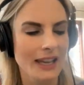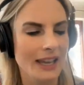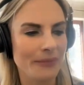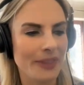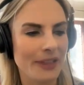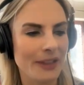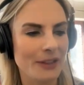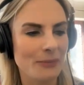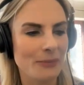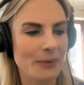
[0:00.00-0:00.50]

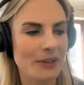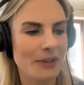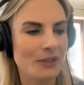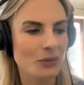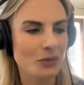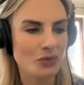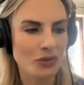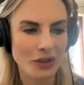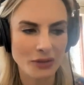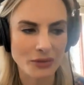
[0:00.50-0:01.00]
There's been
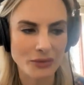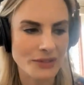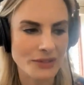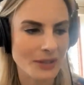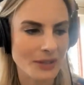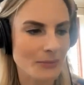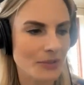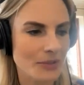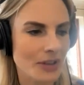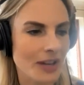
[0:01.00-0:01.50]
struggles
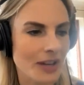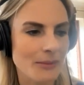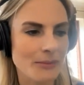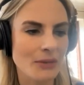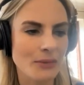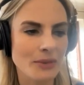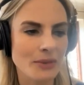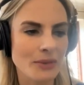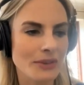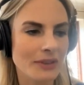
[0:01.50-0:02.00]

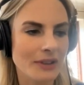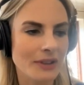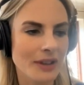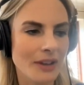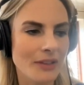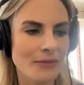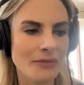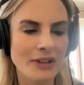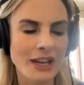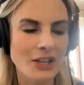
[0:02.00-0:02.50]
sometimes with
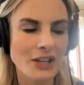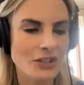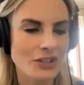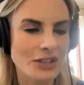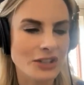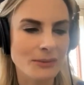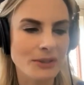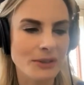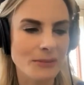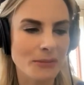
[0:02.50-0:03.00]
other
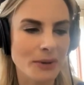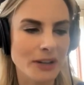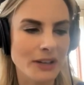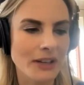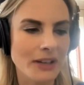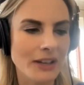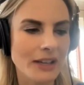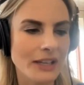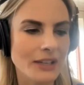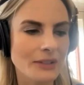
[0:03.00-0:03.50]
relationships in my
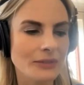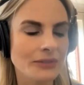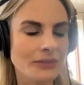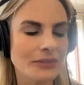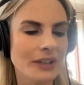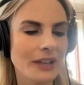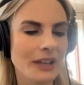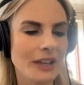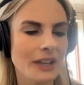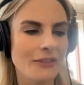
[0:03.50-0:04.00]

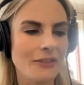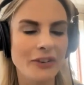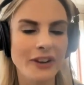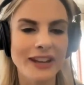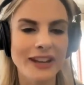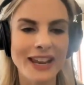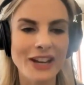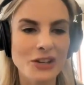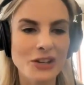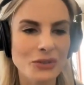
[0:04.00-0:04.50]
life,
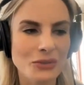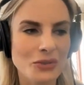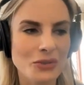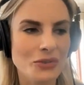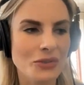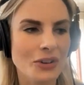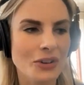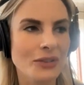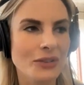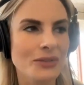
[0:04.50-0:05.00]
financial
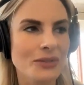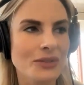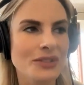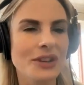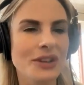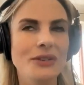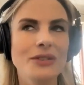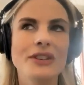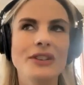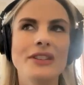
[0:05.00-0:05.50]
struggles.
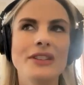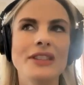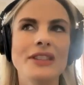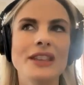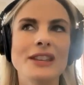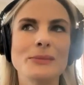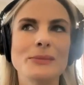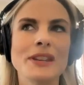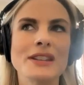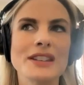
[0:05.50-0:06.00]
So
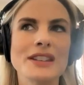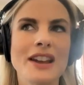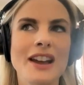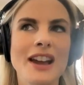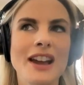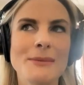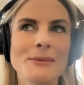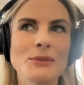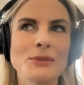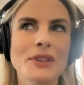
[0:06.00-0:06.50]
there's been
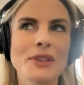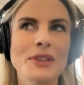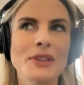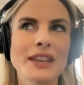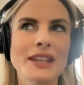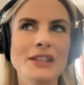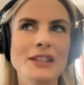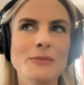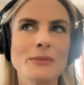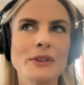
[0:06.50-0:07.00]
times where
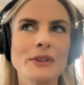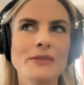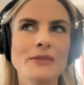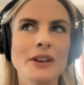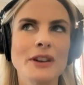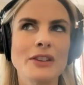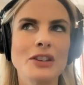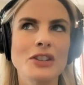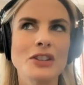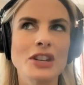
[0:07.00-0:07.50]
things have been
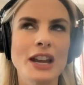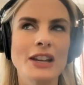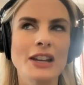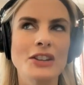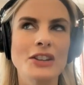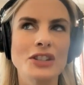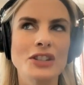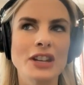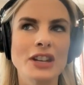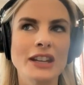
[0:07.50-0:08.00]
very
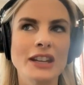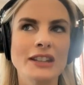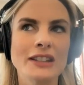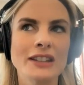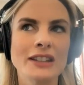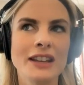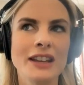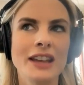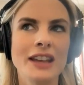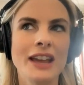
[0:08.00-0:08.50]
challenging.
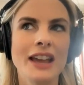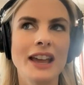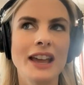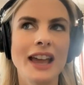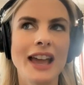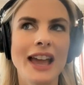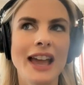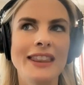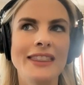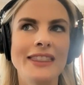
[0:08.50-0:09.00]

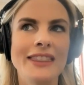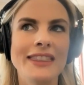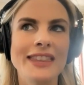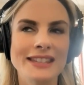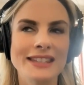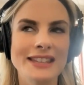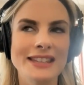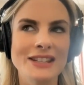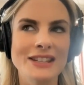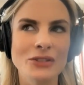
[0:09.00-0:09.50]
And
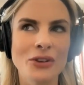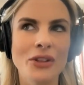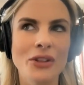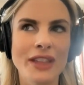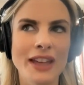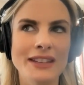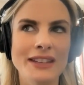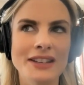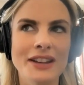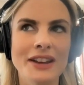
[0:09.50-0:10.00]
this is not
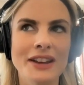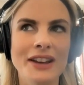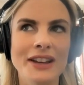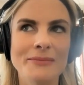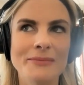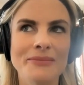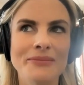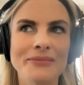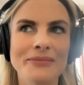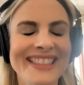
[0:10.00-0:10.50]
that
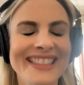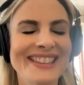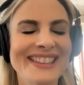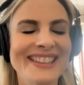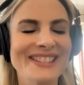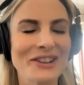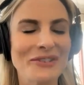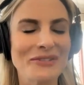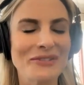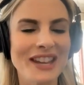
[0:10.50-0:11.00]
time.
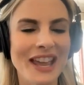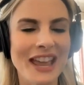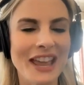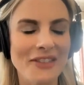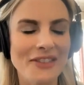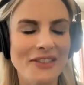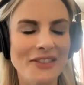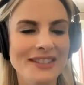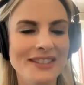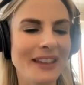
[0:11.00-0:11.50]
There's no deaths,